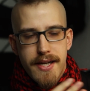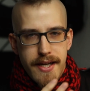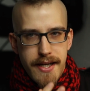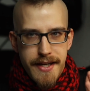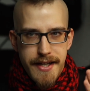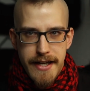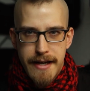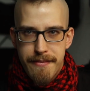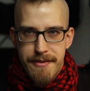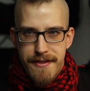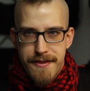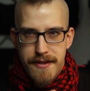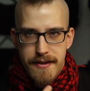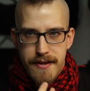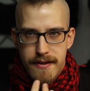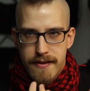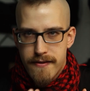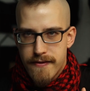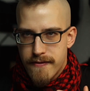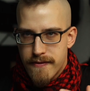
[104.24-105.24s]
in-depth
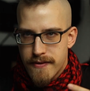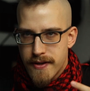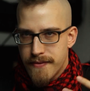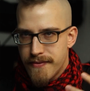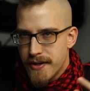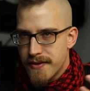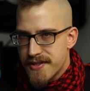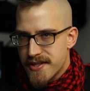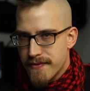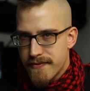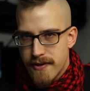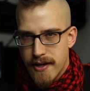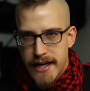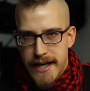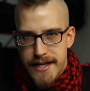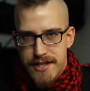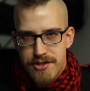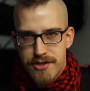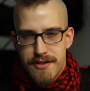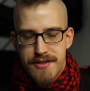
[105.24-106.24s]
reviews of
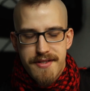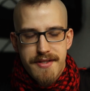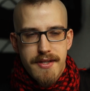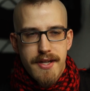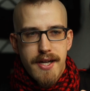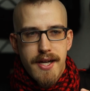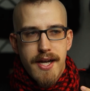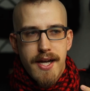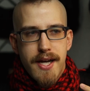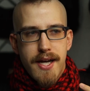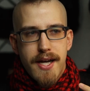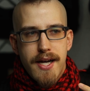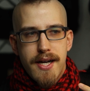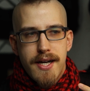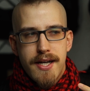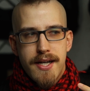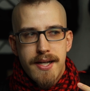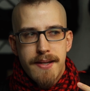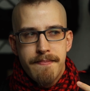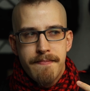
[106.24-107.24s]
collections,
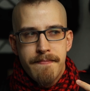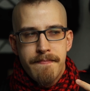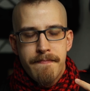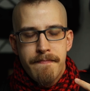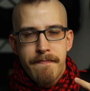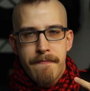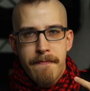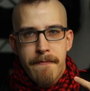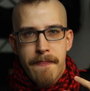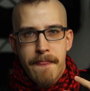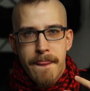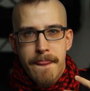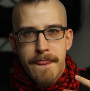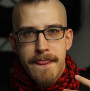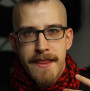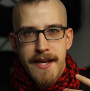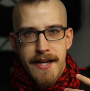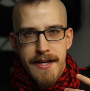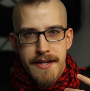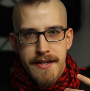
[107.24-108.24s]

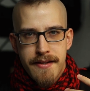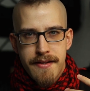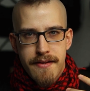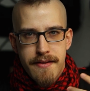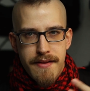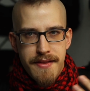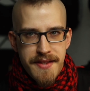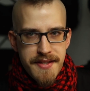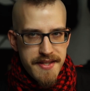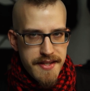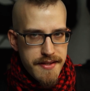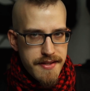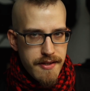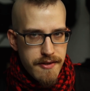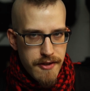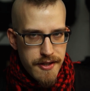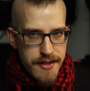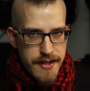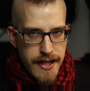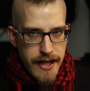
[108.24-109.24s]
then this is a
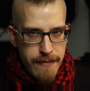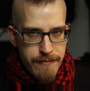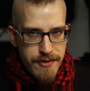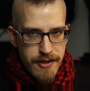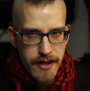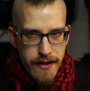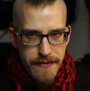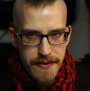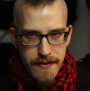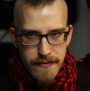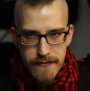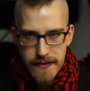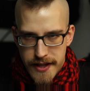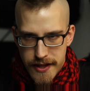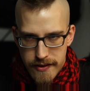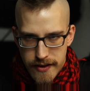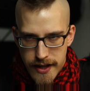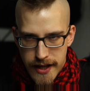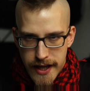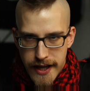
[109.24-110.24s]
good time to give the
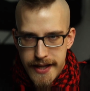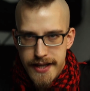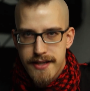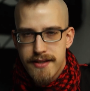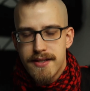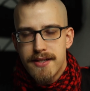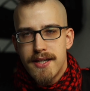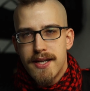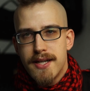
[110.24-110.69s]
video a like.